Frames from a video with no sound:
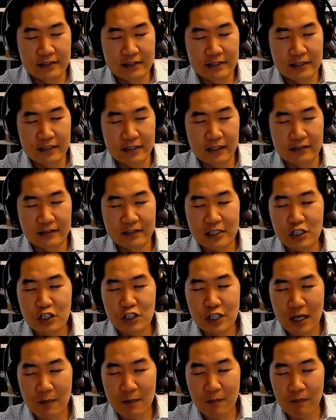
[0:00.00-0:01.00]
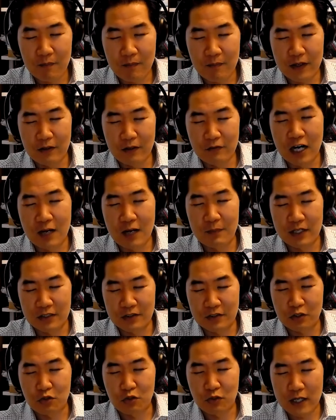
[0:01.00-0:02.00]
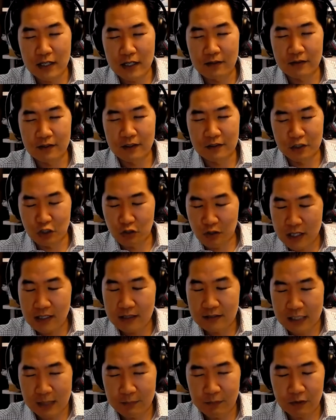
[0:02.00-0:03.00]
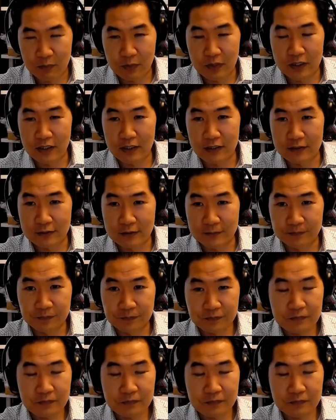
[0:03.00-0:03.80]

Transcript: the CGM environment is a great example because